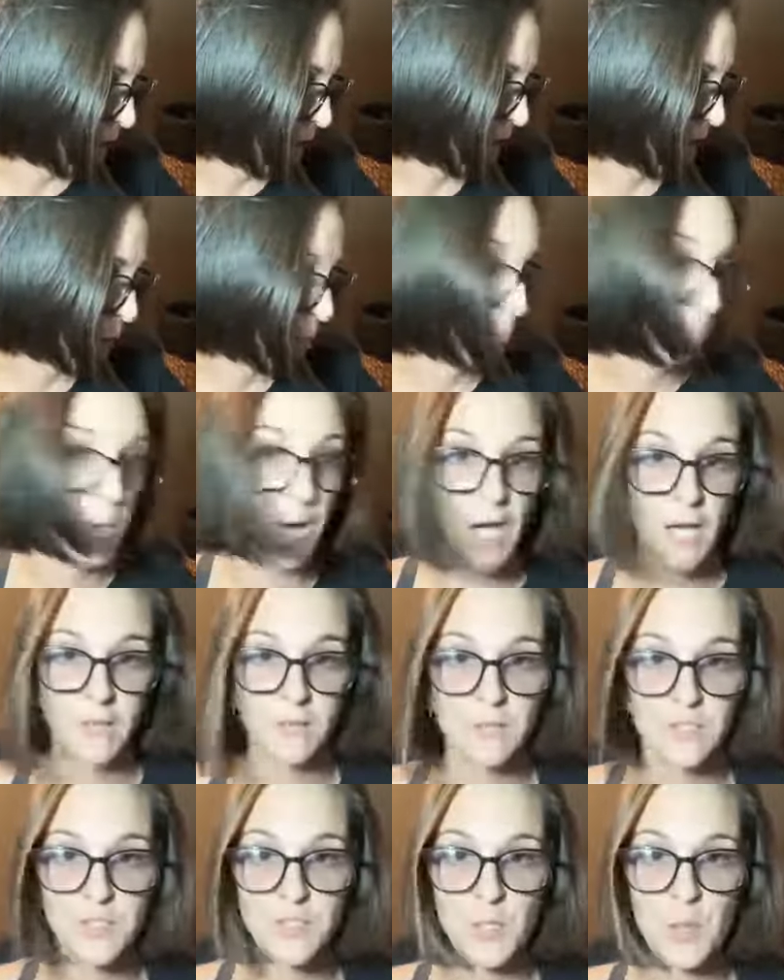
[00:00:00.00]

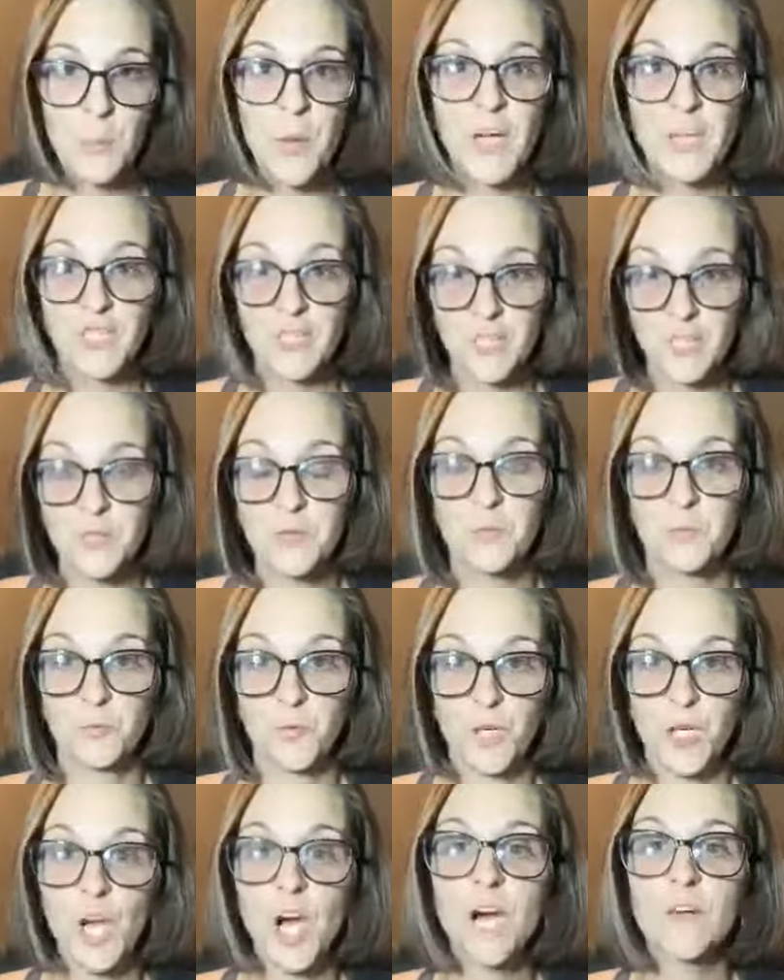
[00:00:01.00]
But somebody
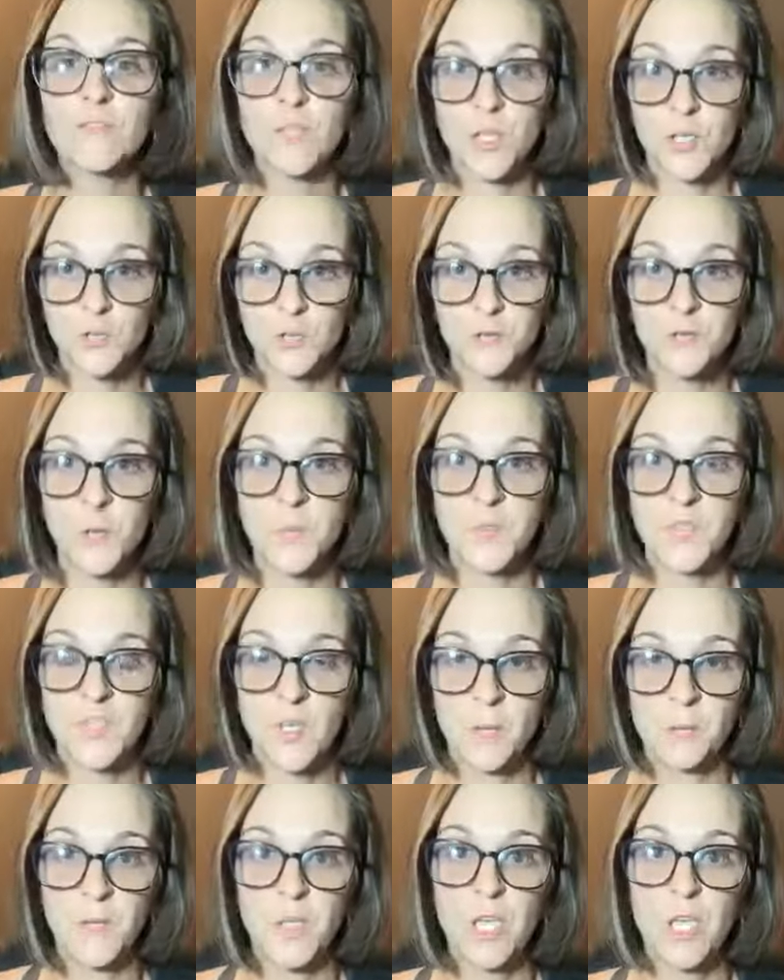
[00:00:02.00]
recovered from
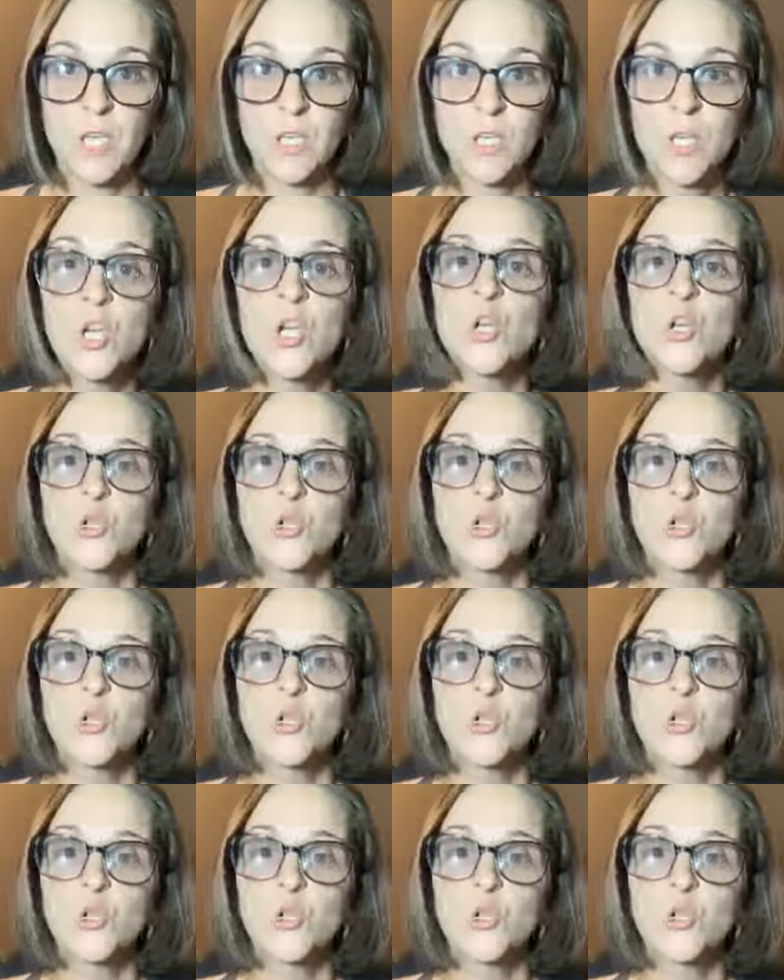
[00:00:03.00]
something.